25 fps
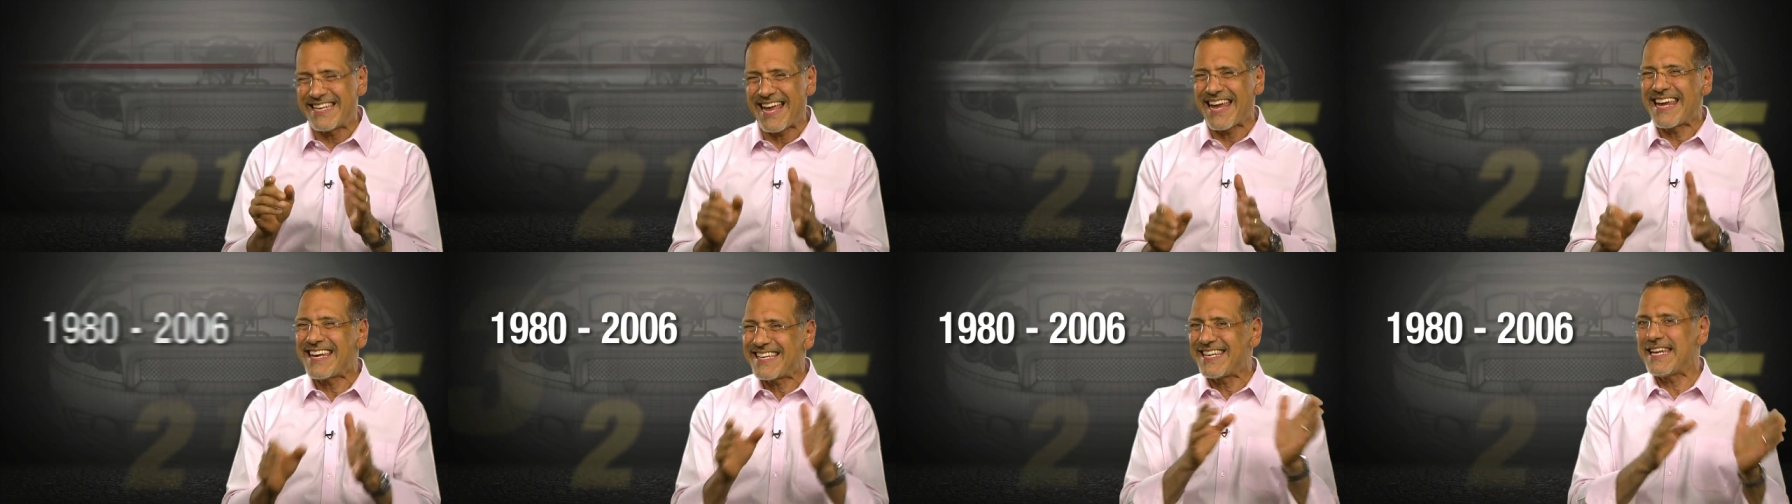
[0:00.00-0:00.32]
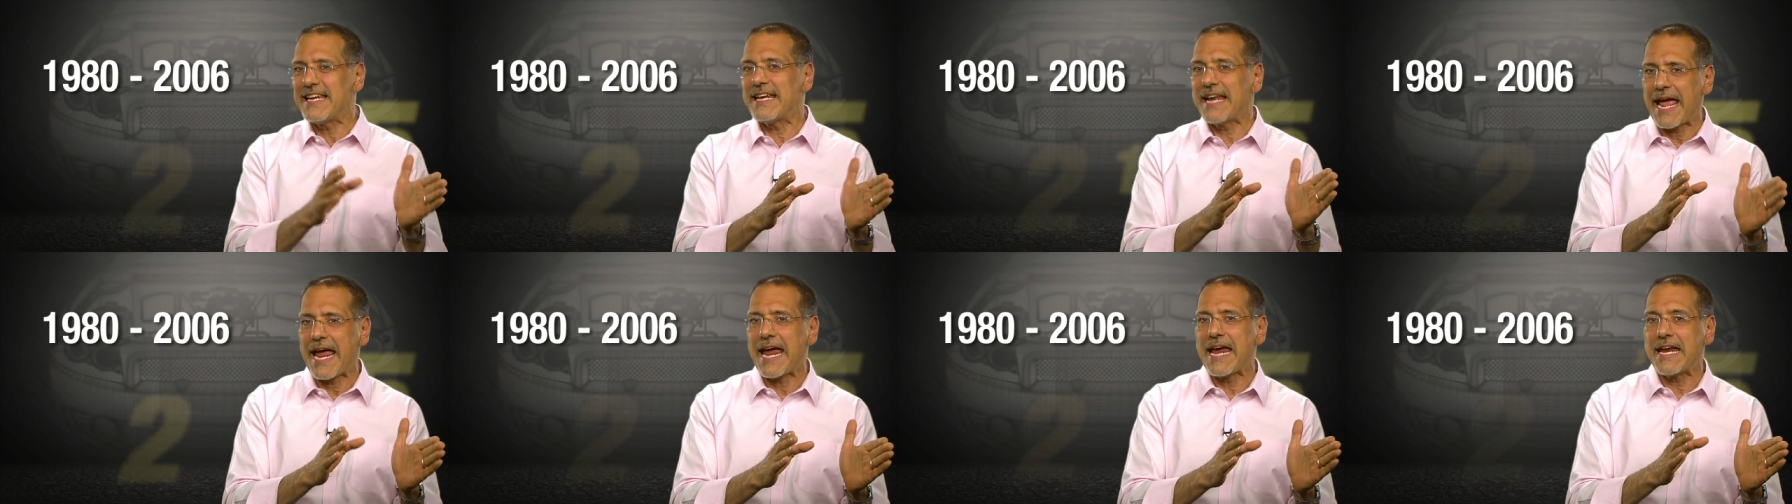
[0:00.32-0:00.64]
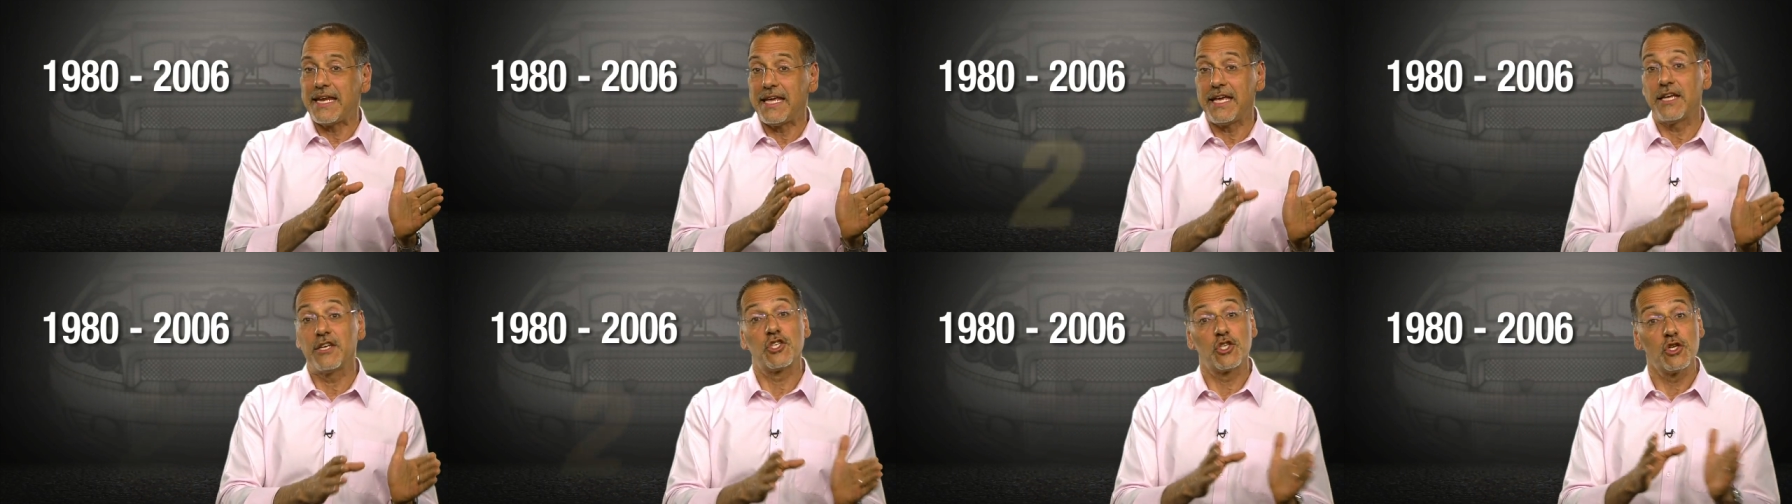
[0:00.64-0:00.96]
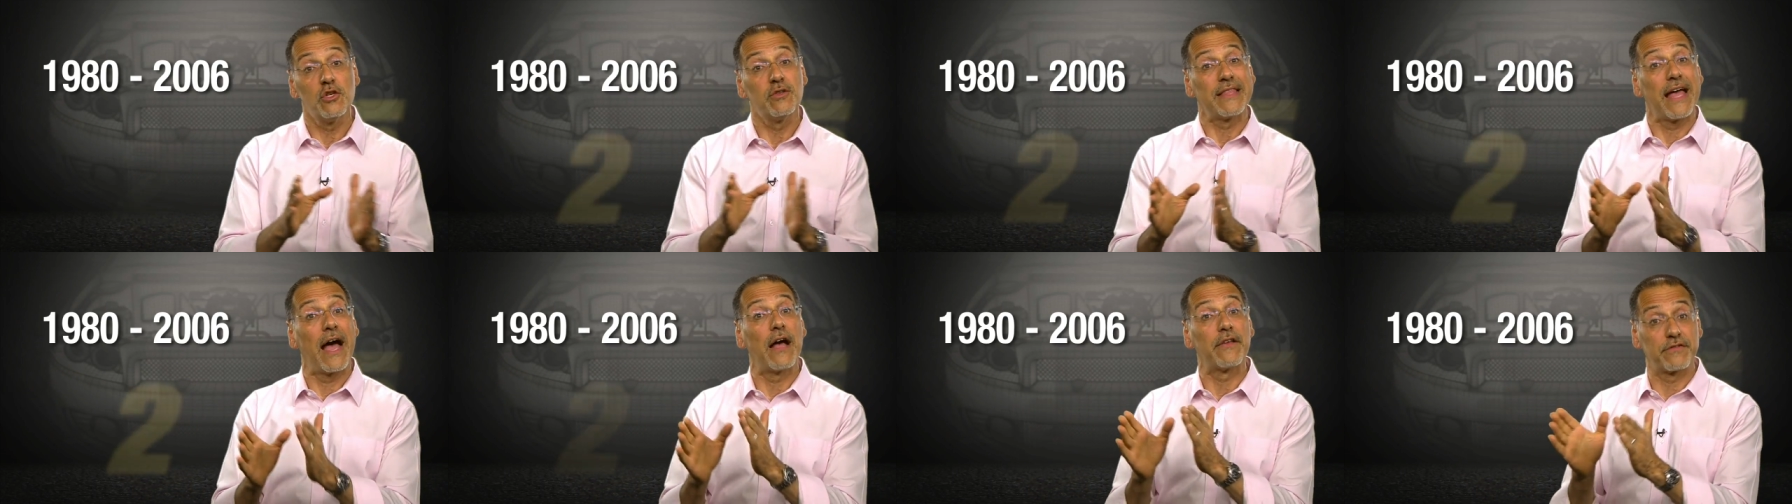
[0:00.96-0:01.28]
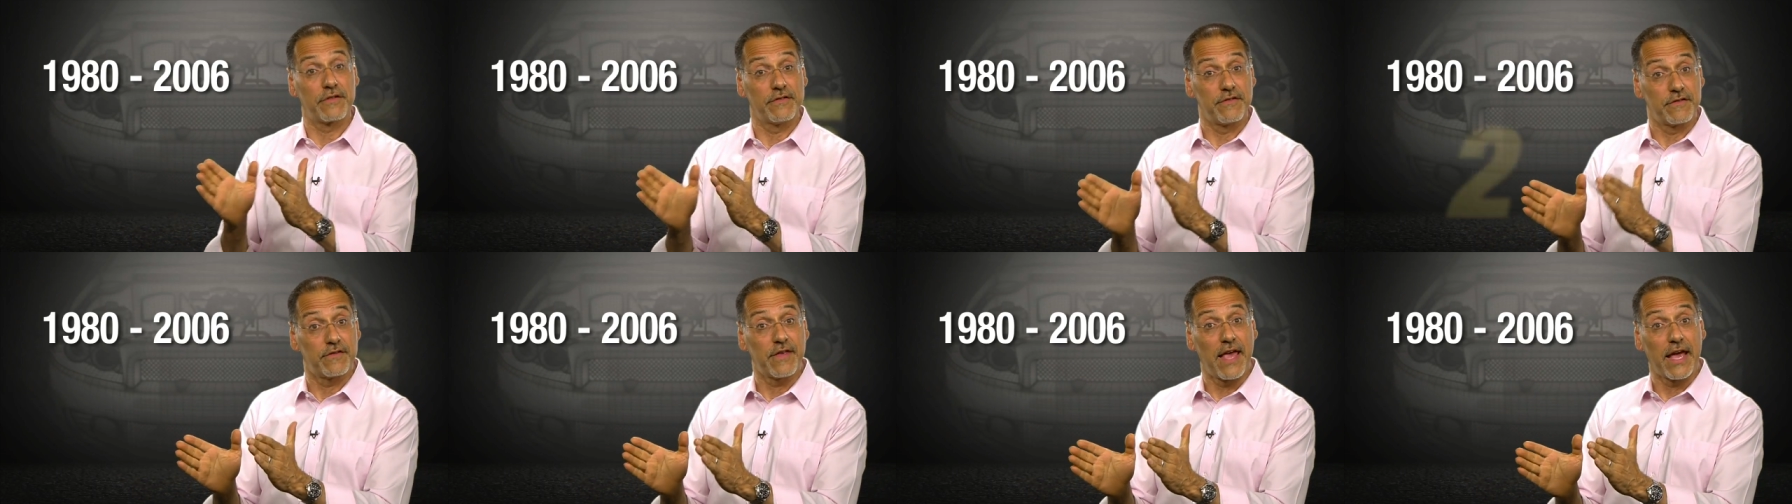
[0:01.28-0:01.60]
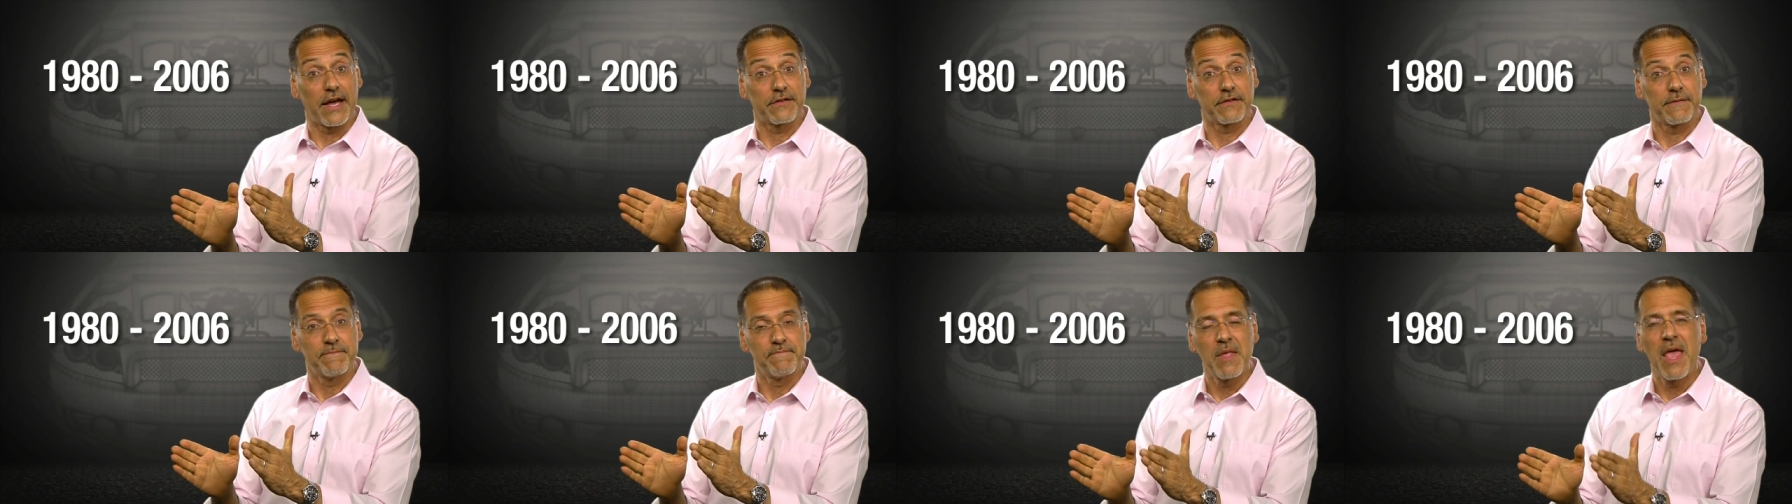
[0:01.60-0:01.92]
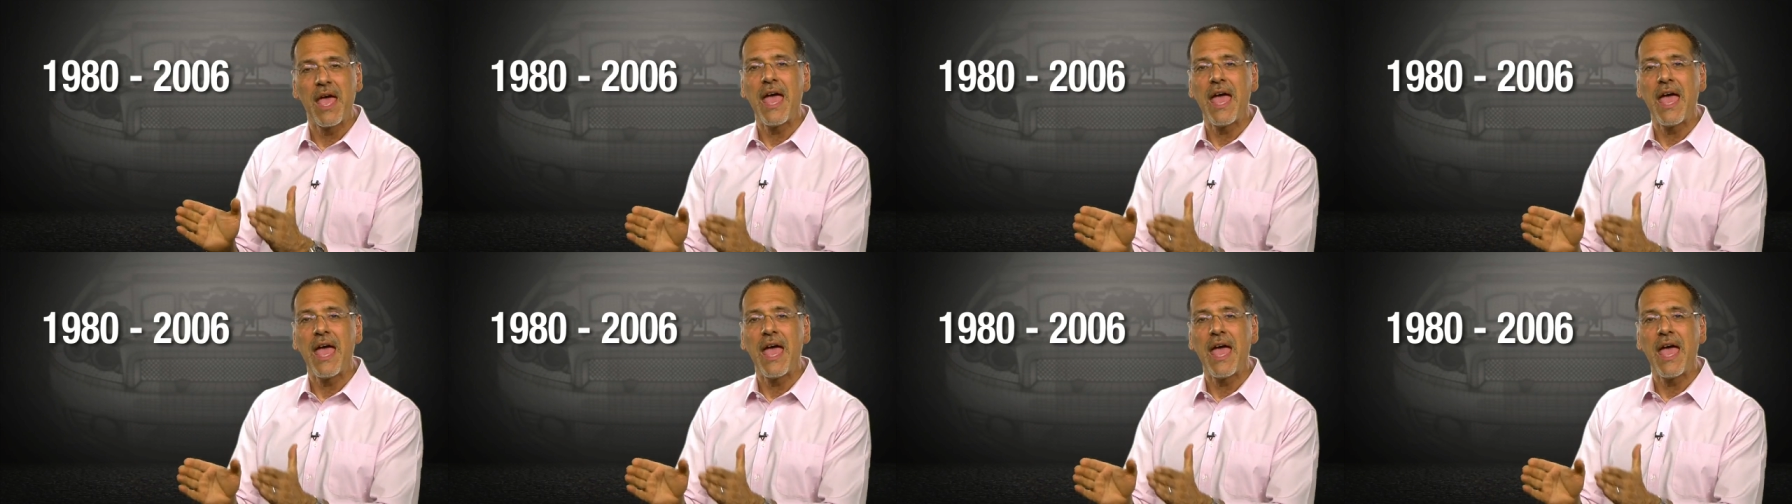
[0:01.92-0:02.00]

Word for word: 1980 and 2006,